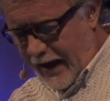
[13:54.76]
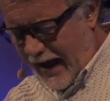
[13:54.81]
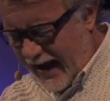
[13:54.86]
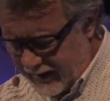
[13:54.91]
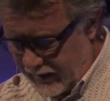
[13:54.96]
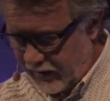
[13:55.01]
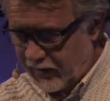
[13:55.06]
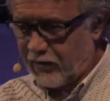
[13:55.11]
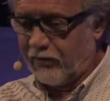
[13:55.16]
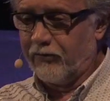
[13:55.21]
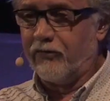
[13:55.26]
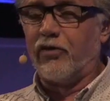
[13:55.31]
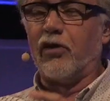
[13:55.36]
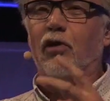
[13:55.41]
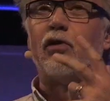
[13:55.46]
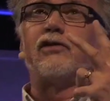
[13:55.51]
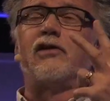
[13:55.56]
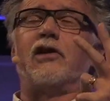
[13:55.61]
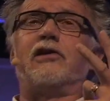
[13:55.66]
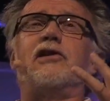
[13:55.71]
and love.
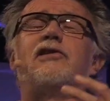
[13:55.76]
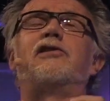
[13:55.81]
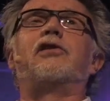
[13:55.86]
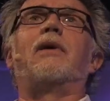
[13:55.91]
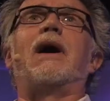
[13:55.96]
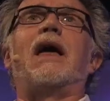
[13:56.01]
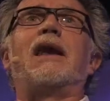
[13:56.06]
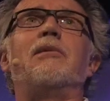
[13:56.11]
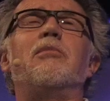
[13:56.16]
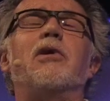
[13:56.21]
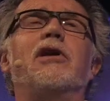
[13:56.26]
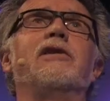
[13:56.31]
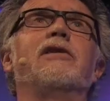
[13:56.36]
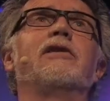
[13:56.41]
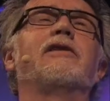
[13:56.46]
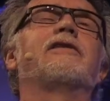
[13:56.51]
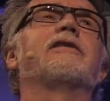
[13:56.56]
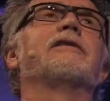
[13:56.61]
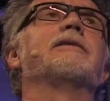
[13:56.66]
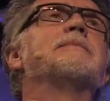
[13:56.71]
Those are the two
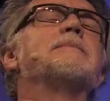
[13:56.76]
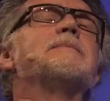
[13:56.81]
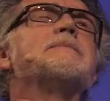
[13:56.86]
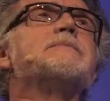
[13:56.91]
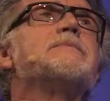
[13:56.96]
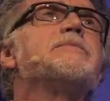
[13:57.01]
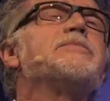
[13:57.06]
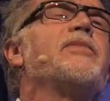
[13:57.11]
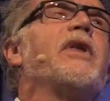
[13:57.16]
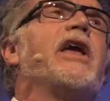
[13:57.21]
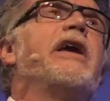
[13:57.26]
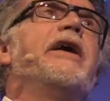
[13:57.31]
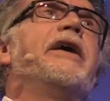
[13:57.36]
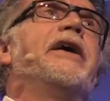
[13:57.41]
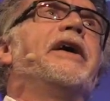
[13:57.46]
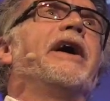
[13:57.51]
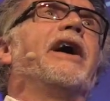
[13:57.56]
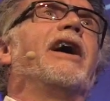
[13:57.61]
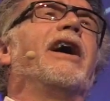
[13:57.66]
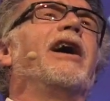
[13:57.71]
elements.
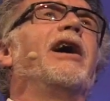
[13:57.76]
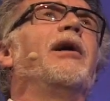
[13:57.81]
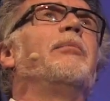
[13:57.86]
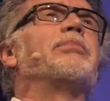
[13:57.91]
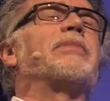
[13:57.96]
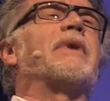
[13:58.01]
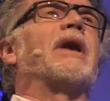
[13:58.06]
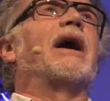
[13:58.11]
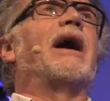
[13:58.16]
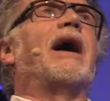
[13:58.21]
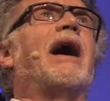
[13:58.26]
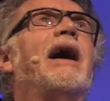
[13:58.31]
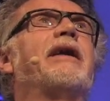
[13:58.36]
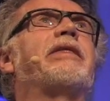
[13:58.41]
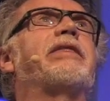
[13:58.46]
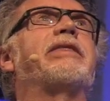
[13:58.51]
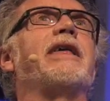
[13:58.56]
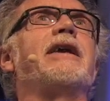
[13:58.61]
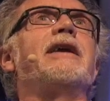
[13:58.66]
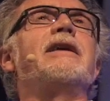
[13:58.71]
Um, I
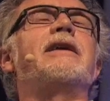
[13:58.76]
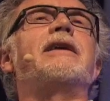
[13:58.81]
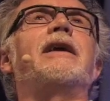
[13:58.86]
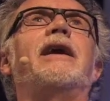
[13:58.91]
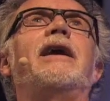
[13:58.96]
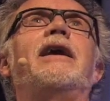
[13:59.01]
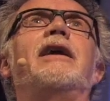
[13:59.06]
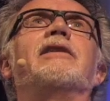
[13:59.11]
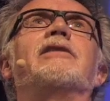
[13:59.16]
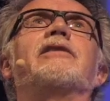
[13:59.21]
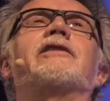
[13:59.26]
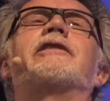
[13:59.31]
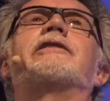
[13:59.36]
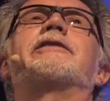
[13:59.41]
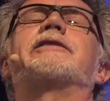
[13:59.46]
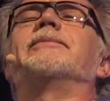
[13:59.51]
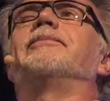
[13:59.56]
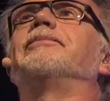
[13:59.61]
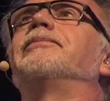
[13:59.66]
think it's,